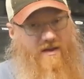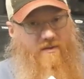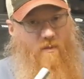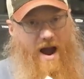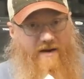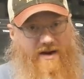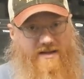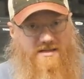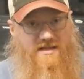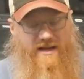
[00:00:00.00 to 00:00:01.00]
wiring
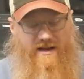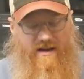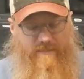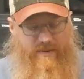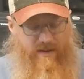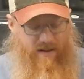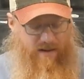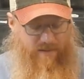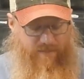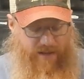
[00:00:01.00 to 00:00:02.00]
this thing up
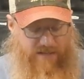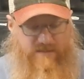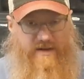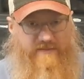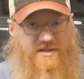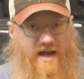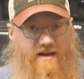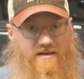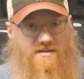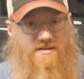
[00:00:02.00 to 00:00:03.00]
um, is a bit of a
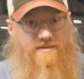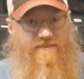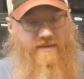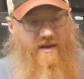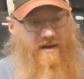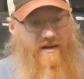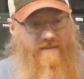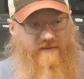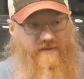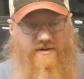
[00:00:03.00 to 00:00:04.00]
challenge. Um,
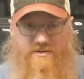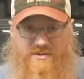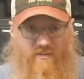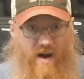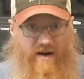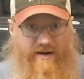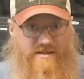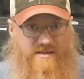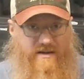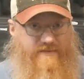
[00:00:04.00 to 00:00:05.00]
if you're used to wiring
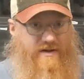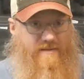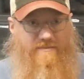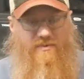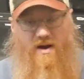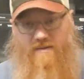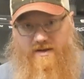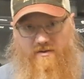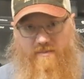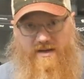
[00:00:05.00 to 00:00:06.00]
stuff up, probably
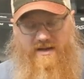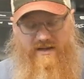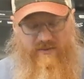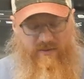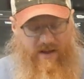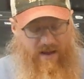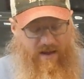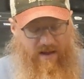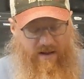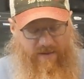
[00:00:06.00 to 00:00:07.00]
no big deal.
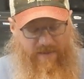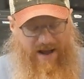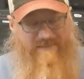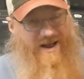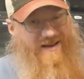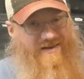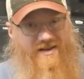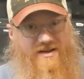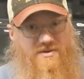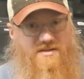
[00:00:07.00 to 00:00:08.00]
Um, I'm not
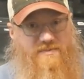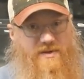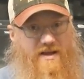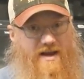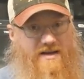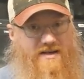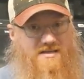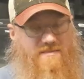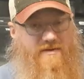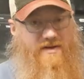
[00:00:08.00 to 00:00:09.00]
really used to putting light kits
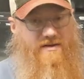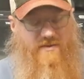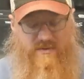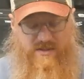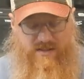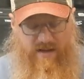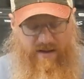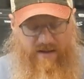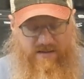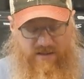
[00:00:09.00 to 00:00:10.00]
in my vehicles,
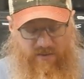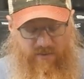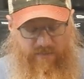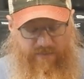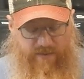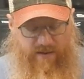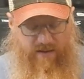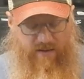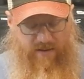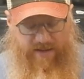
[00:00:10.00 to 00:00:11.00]
so
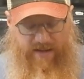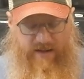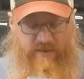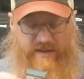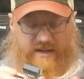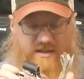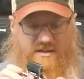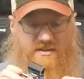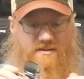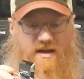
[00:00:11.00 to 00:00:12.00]
dealing with
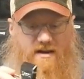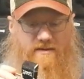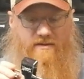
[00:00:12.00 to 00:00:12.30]
these kind of